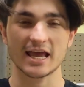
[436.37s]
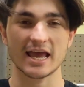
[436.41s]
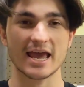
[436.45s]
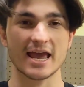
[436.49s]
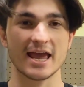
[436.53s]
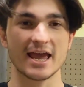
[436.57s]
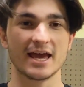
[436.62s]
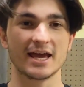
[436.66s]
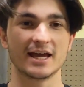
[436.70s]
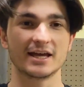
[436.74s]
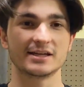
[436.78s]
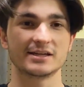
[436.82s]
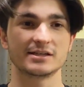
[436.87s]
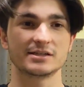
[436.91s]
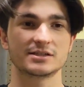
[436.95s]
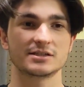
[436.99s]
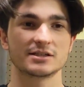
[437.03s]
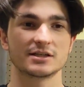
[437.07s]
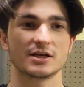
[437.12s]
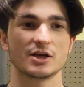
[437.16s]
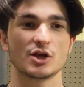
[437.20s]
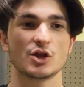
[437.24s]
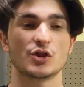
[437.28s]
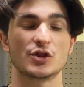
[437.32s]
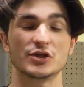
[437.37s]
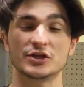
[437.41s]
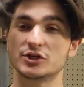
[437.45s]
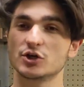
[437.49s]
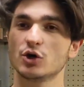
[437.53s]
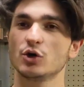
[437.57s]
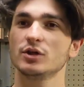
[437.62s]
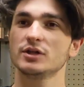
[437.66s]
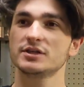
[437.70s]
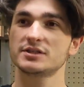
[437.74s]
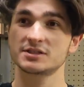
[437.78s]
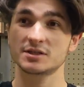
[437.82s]
and the
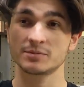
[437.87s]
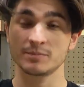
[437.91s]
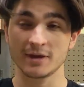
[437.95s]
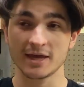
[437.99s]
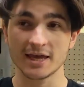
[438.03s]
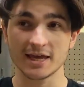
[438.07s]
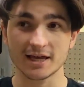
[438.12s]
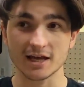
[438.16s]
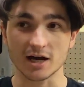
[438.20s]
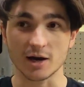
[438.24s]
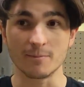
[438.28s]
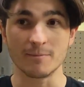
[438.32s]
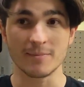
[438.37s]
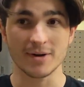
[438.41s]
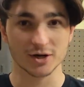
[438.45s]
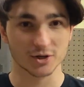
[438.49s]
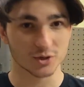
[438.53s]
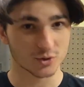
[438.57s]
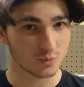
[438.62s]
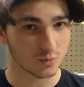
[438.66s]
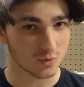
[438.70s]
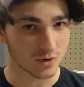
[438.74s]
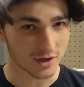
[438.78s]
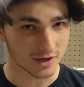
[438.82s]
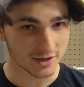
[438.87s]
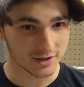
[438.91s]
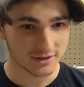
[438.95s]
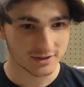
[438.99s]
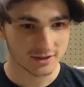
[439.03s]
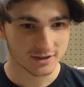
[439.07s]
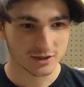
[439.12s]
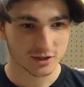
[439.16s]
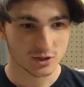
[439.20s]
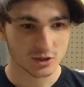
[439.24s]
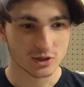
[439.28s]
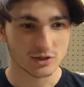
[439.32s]
goal is to make a metal one
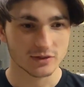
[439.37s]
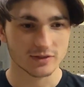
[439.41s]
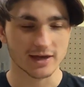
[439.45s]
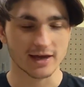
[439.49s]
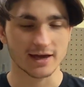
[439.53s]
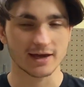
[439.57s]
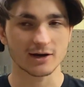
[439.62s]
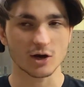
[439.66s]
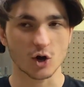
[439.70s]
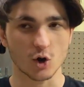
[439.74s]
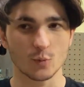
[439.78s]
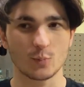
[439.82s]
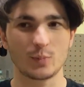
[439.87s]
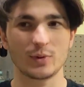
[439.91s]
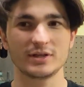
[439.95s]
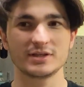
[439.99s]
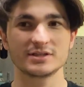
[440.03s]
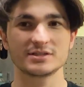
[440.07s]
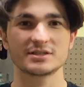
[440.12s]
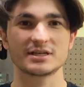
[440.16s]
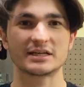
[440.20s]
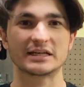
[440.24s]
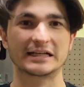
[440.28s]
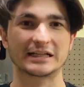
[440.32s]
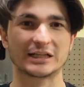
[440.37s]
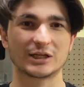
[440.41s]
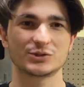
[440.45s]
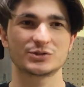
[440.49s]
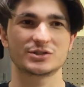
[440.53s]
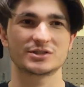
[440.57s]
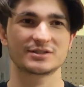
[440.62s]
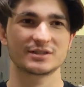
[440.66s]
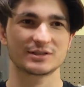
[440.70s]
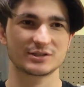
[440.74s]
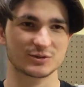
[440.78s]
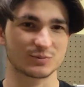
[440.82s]
that opens and
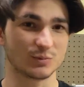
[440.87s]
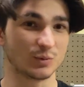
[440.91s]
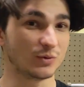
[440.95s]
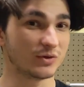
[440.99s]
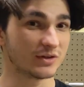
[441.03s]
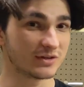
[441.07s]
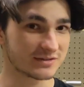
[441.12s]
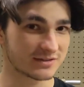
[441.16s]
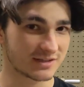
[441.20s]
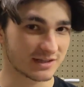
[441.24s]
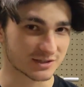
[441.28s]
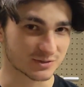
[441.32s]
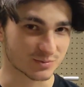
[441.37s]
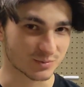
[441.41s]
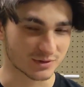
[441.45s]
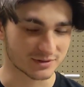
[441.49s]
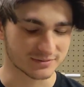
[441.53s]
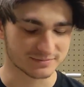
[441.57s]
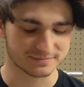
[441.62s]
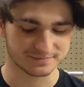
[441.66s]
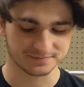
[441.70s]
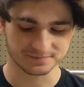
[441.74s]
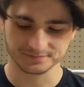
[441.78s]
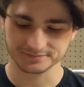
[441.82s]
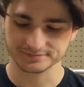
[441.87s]
closes as smooth as this one.